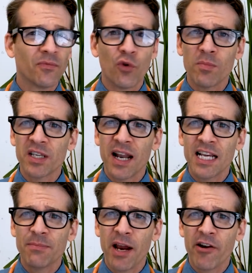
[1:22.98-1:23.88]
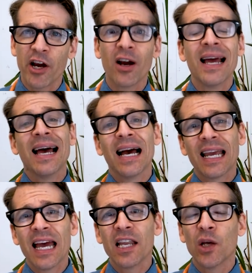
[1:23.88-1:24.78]
forms a nice barrier.
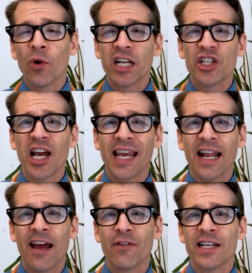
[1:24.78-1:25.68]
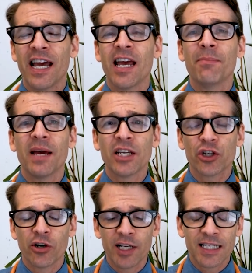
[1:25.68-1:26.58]
Again, you want to check it every day, make
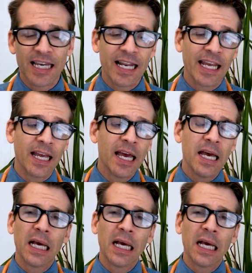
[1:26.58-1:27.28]
sure it's getting